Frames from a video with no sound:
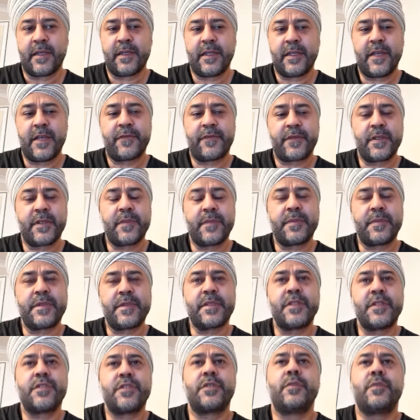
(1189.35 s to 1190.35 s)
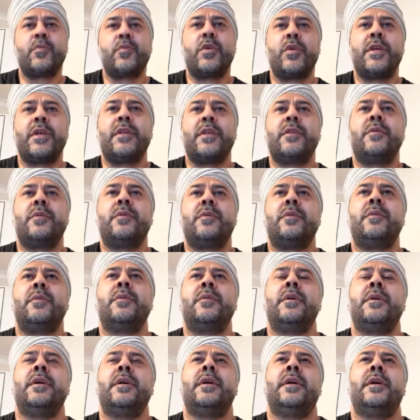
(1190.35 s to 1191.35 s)
left in a position where you
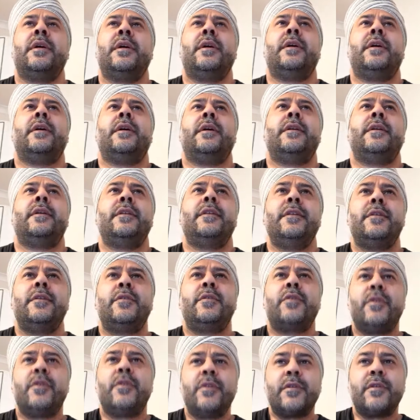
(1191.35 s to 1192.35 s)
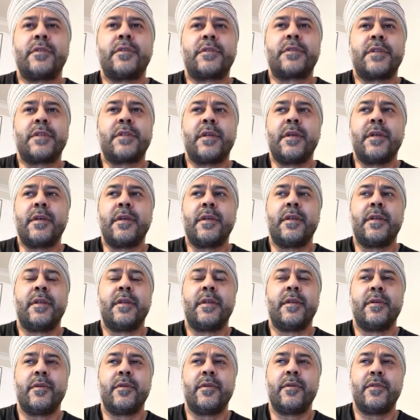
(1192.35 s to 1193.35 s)
got
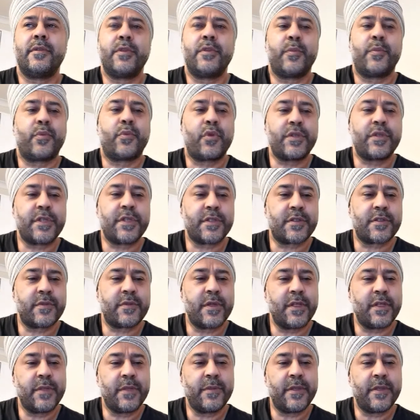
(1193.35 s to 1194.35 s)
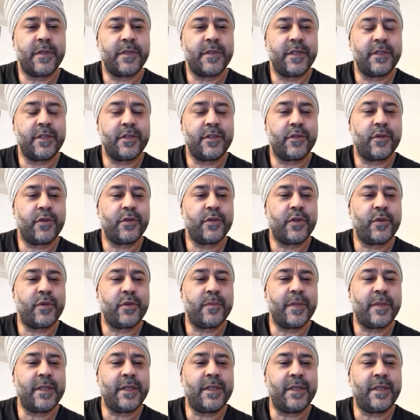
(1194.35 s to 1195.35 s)
all your projects ready, but then you got no
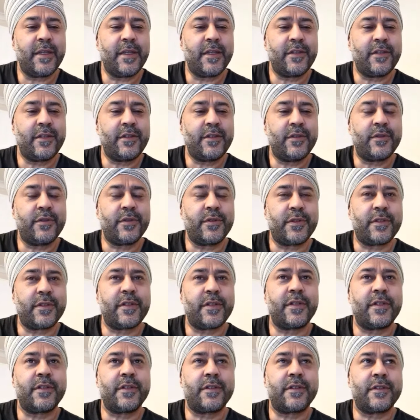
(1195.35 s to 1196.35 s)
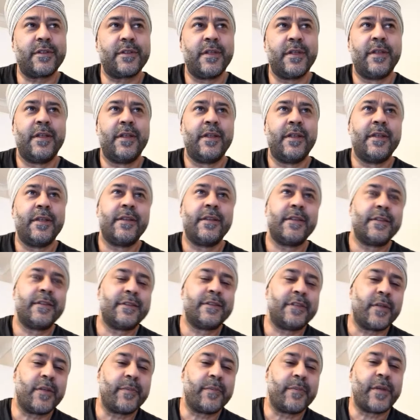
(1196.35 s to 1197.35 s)
money and you can't
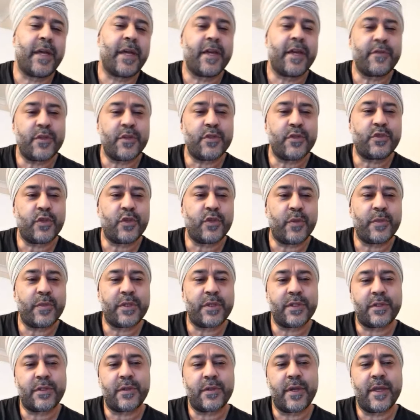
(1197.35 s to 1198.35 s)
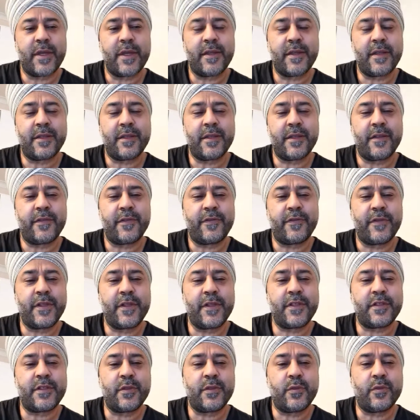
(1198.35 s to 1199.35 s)
jump out of your job to try and
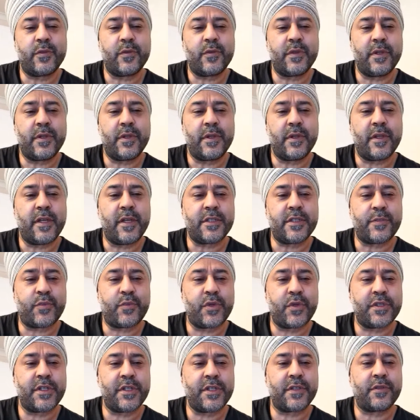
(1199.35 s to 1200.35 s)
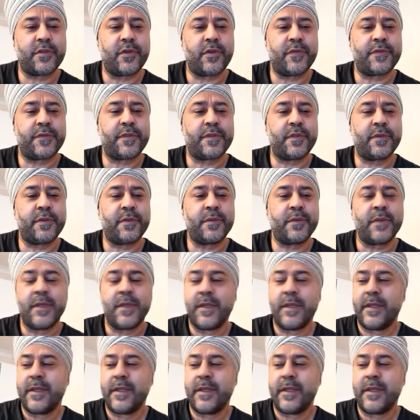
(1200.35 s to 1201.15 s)
finish a large project off. So